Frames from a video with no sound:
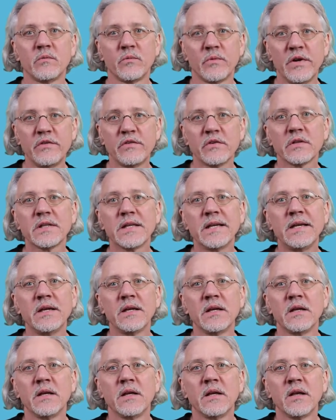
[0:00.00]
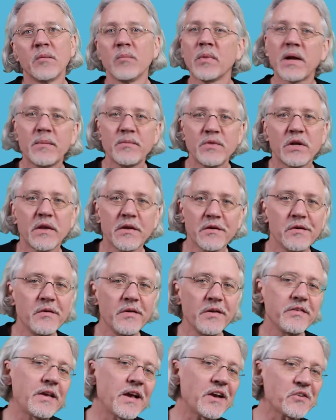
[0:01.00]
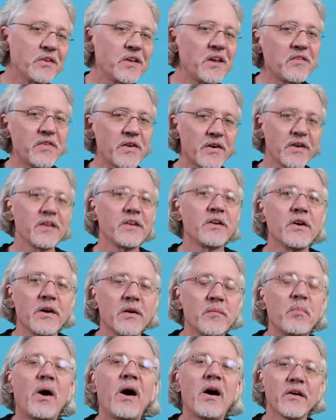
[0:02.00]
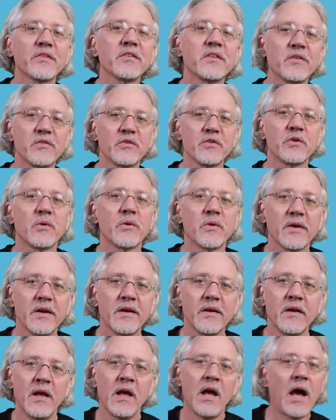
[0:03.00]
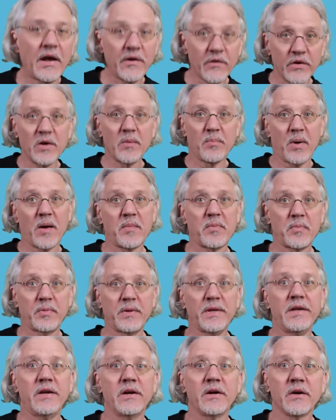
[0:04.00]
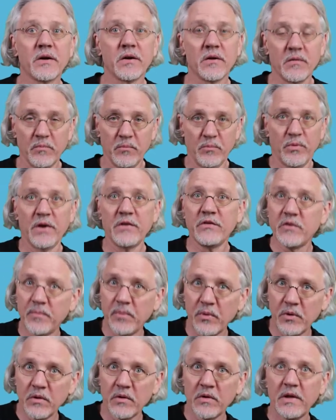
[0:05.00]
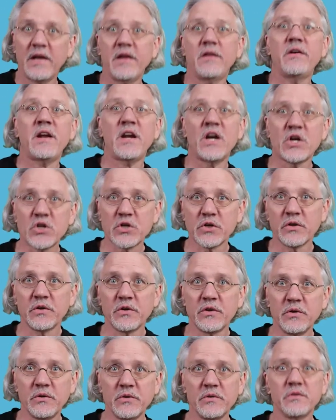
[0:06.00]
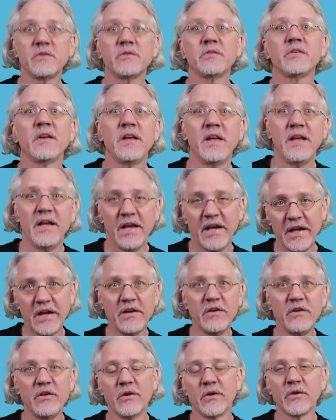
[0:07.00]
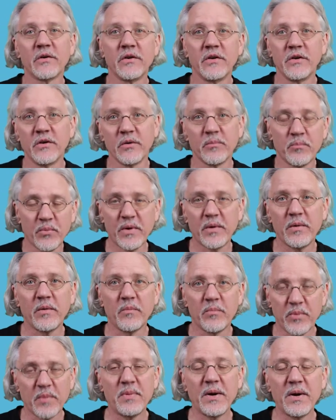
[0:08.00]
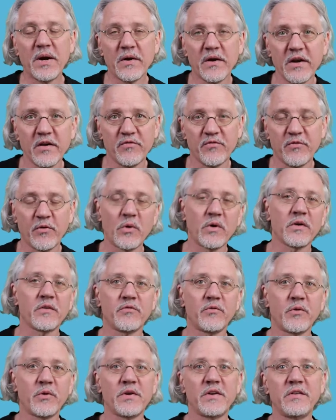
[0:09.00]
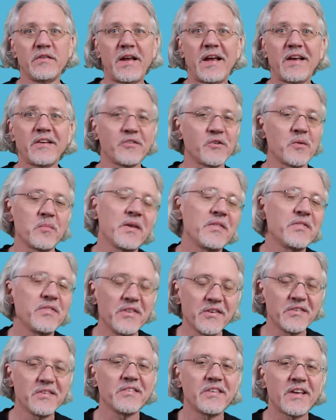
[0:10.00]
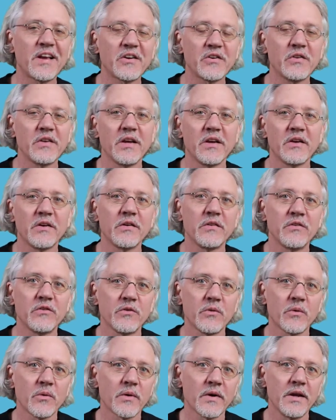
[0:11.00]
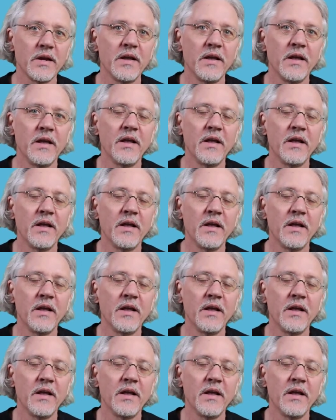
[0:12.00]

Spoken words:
recently, but I'm telling you, it's actually a very good, positive story. I know you probably hear principal and national news and you're preparing for disaster, but this is actually a good story.